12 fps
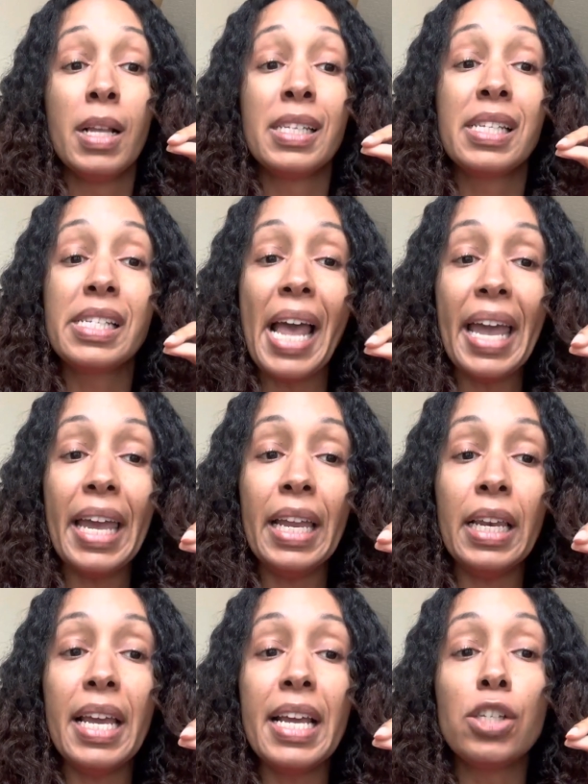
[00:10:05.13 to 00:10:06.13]

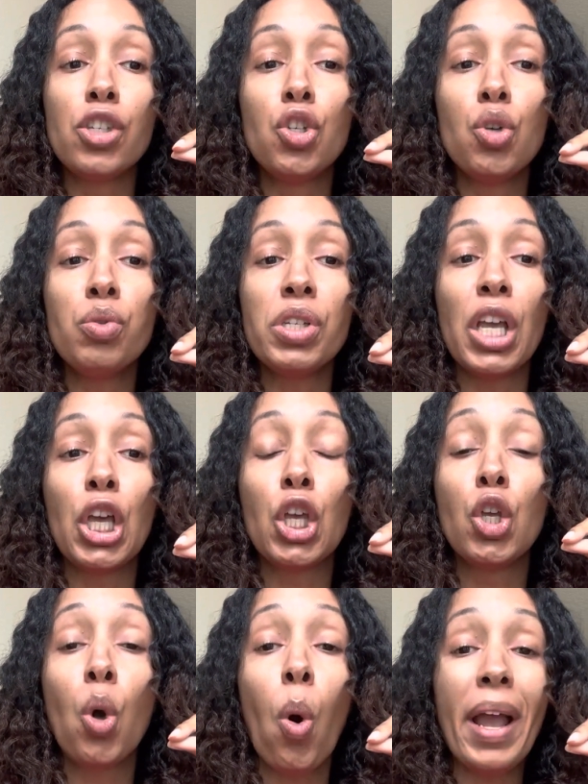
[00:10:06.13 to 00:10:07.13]
Satan is using
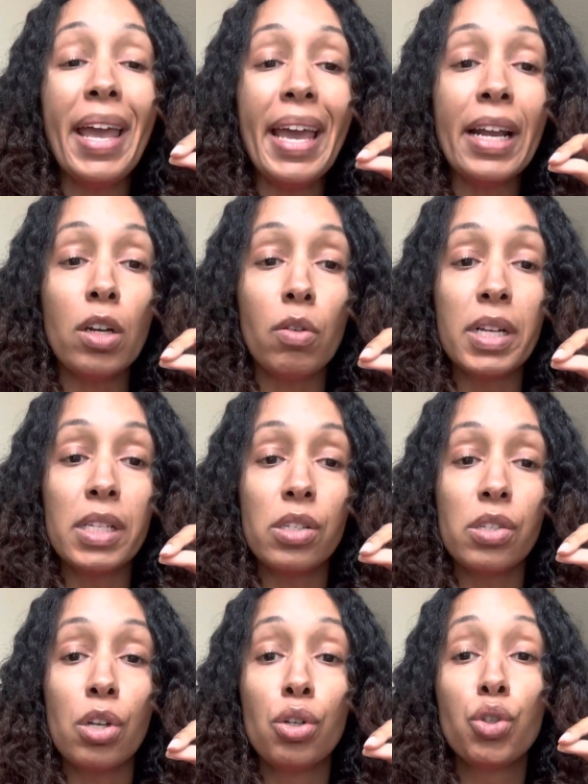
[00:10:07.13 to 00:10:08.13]
your
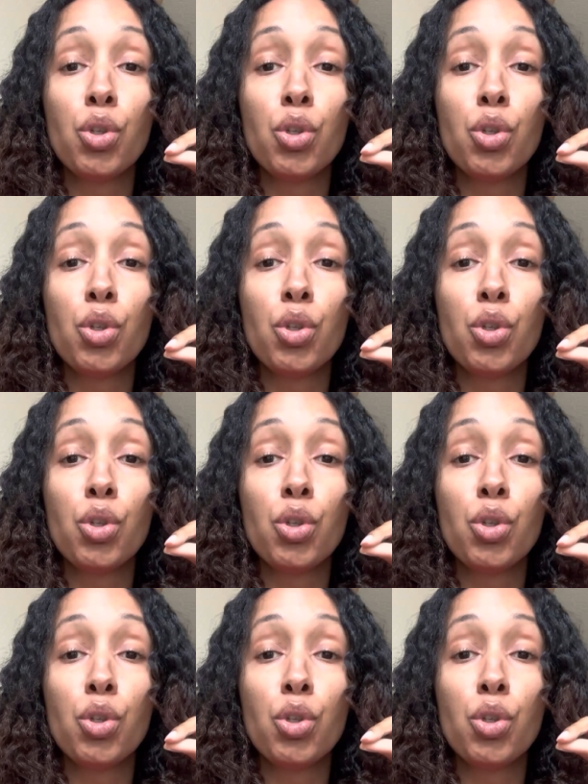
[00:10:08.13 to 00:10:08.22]
ignorance